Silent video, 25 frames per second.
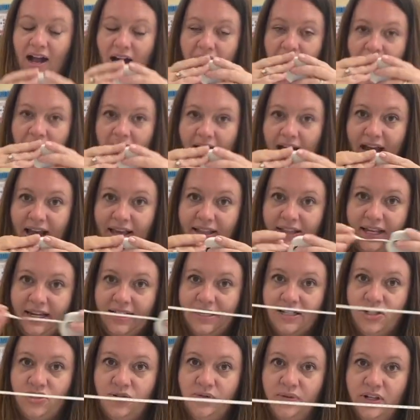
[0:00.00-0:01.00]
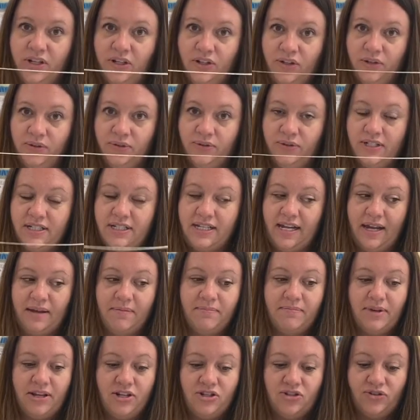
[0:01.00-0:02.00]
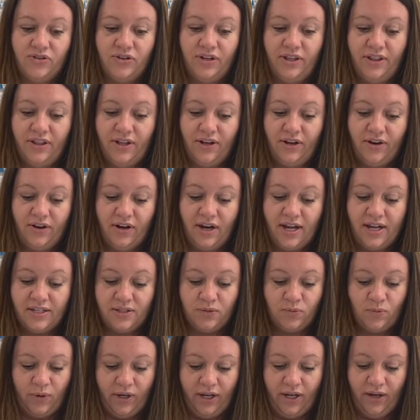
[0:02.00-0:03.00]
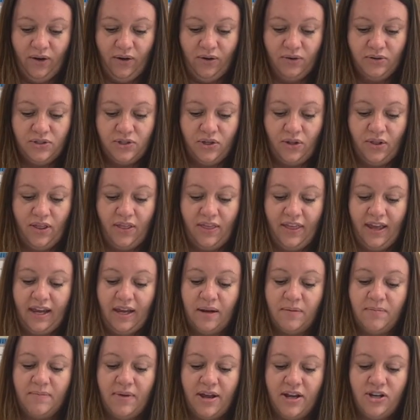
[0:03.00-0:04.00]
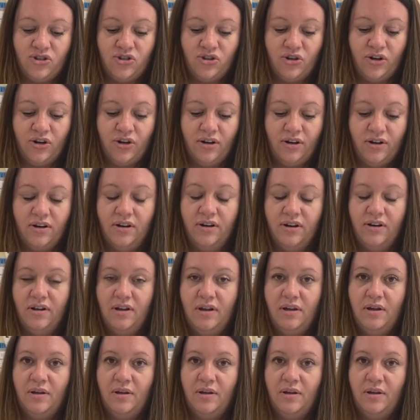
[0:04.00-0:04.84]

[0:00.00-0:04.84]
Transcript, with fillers: I like to include the tape measure in there as well so that they can measure